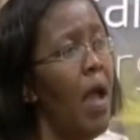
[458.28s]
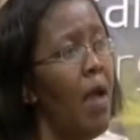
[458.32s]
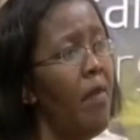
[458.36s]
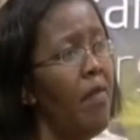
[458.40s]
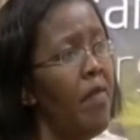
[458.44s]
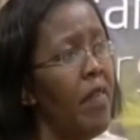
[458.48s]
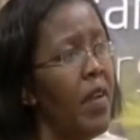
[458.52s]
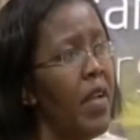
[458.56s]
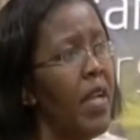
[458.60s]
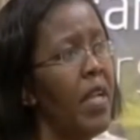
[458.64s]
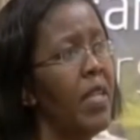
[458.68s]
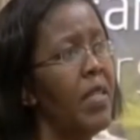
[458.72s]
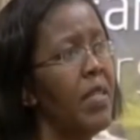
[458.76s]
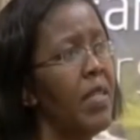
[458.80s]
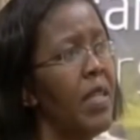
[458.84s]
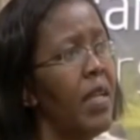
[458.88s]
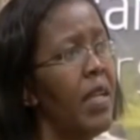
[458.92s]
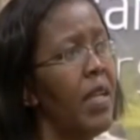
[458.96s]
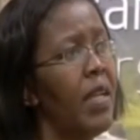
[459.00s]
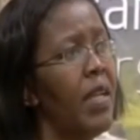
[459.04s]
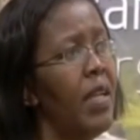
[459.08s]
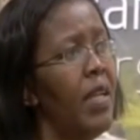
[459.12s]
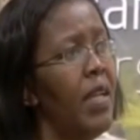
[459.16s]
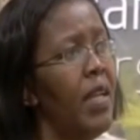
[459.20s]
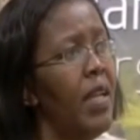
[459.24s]
Africans are
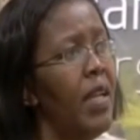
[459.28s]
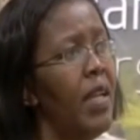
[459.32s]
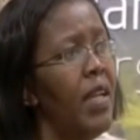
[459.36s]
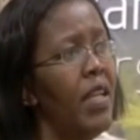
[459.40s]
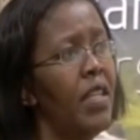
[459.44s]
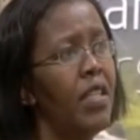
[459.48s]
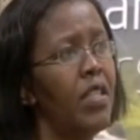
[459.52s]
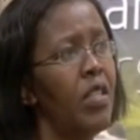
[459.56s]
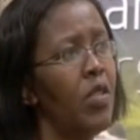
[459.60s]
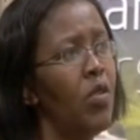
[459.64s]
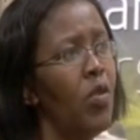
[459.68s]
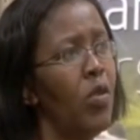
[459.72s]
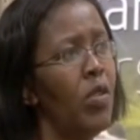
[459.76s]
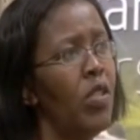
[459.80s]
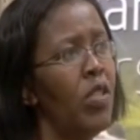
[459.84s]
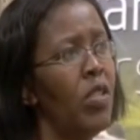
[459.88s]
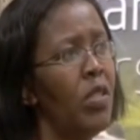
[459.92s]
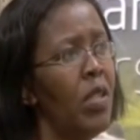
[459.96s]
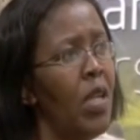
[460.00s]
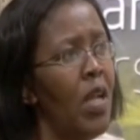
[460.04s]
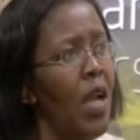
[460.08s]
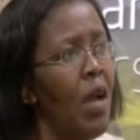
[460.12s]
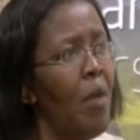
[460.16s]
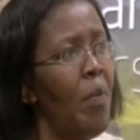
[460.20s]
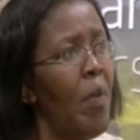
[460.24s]
clear. It's not
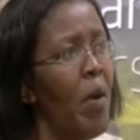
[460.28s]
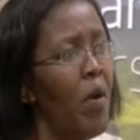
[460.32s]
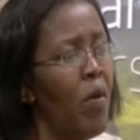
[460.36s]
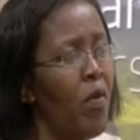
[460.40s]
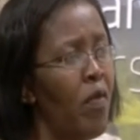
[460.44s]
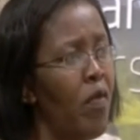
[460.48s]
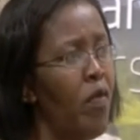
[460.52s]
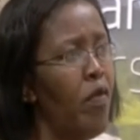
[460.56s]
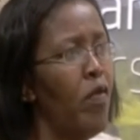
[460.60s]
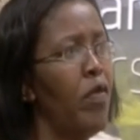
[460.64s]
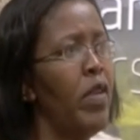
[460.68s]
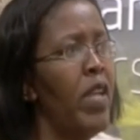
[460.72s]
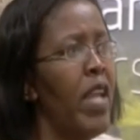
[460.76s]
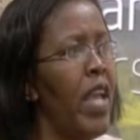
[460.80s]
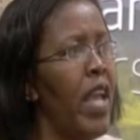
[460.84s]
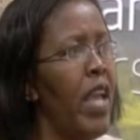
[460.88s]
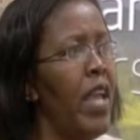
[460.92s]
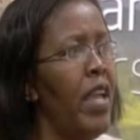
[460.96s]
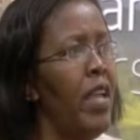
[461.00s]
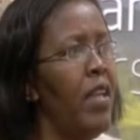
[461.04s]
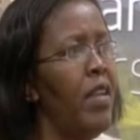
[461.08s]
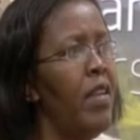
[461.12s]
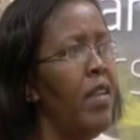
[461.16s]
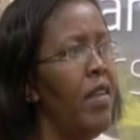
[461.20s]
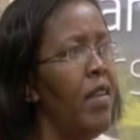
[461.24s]
about food
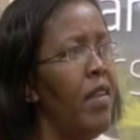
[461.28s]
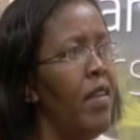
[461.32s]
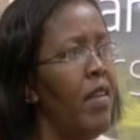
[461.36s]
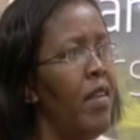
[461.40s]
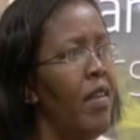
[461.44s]
aid.